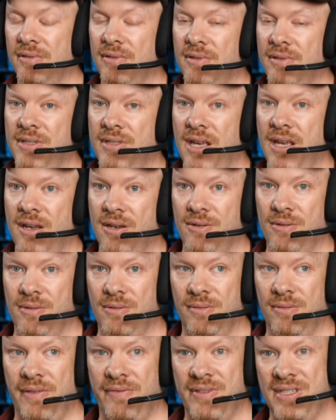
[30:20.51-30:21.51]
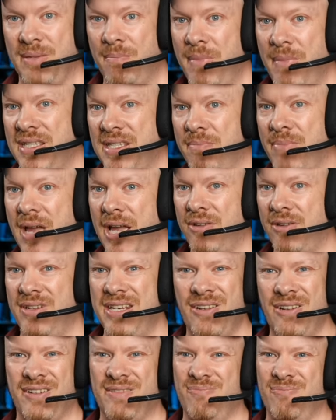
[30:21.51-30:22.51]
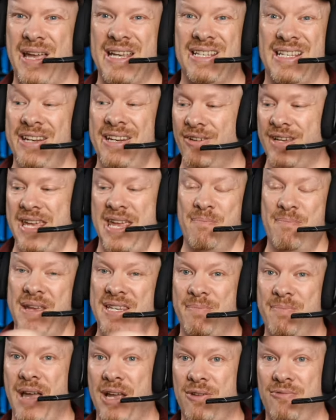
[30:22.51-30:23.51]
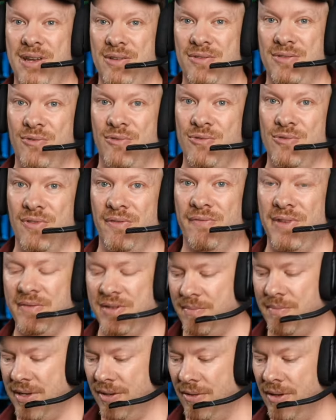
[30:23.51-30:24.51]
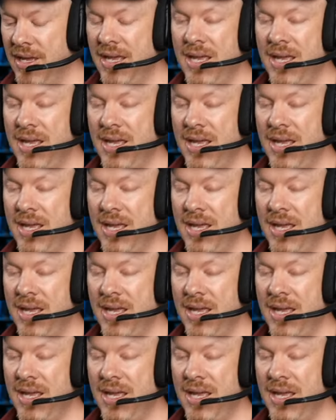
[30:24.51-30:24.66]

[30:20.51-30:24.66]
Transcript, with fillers: So if it's a messy background, you're basically you're not getting messy backgrounds with 150mm.